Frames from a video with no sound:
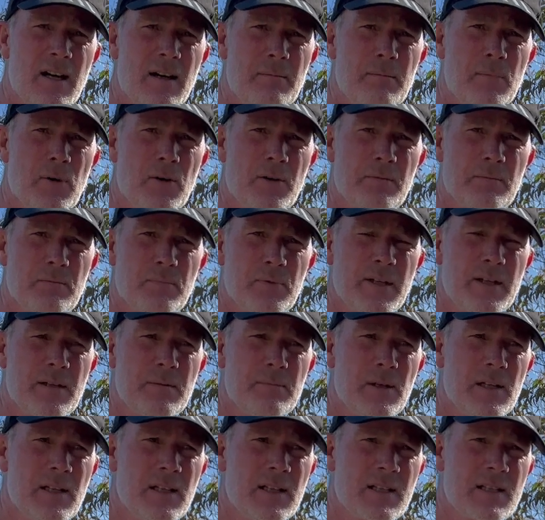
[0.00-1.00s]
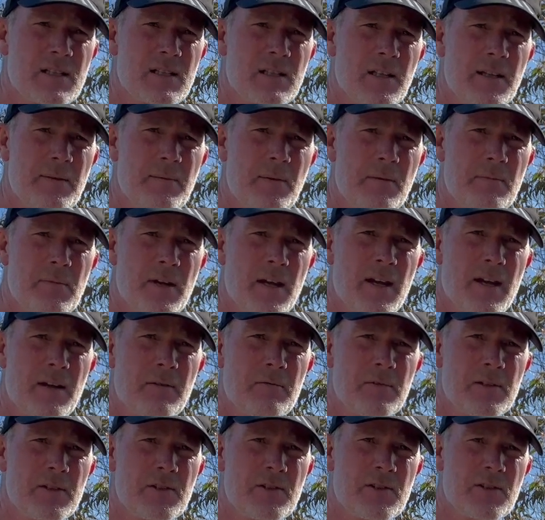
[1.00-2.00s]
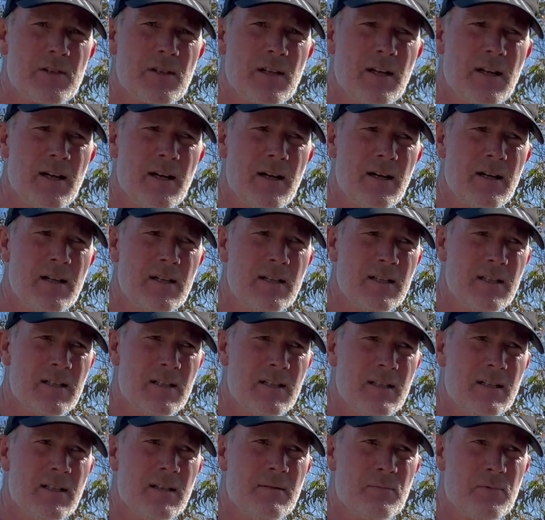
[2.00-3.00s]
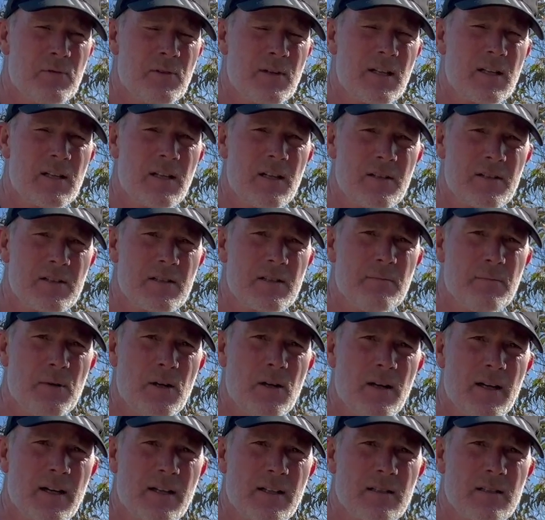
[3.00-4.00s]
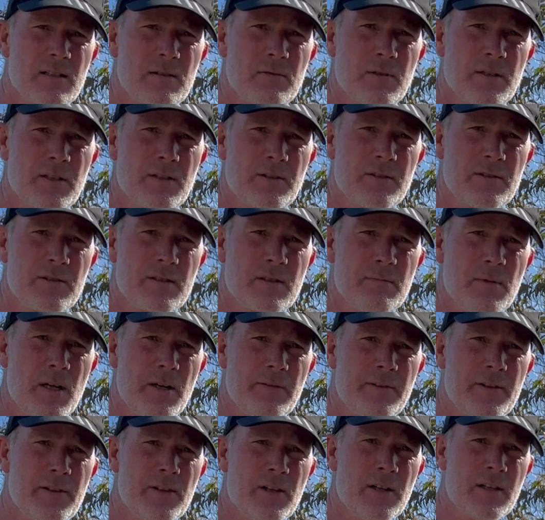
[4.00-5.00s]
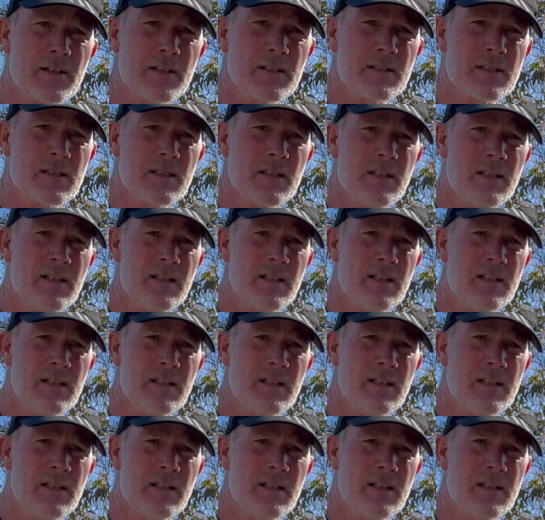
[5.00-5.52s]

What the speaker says: Mont Brindabella sleeping bag, which I'm pretty close to buying because I want to do some overnighters.